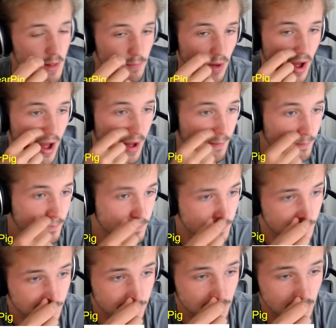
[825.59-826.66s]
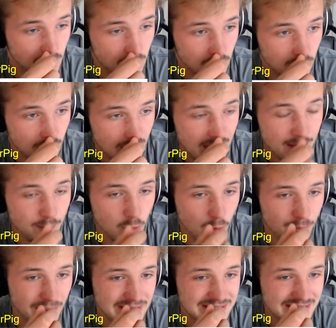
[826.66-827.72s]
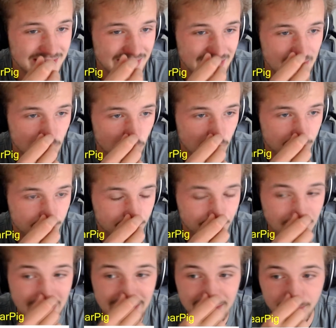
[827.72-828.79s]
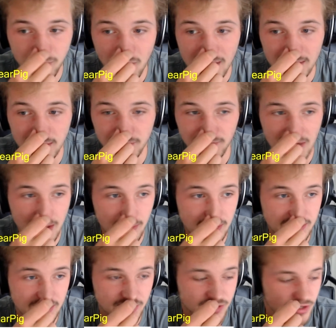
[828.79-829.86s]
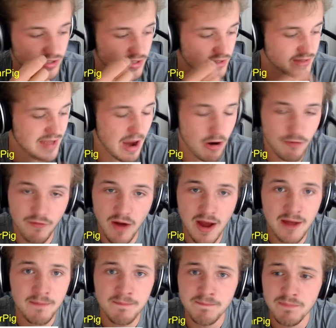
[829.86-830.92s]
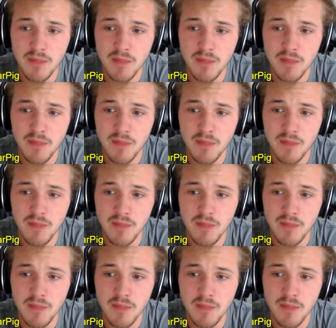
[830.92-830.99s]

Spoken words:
But M-absol basically with banded Reckless Flare Blitz is just terrifying.